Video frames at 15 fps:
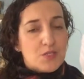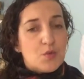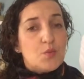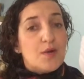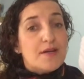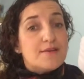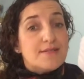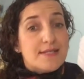so
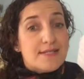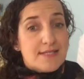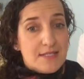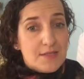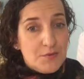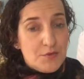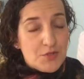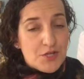where is the
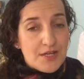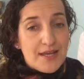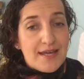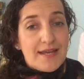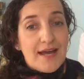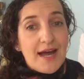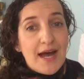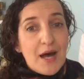solution,
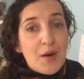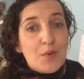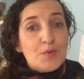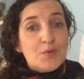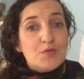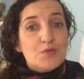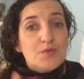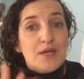and
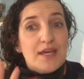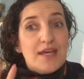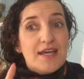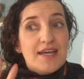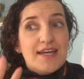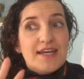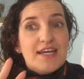how do we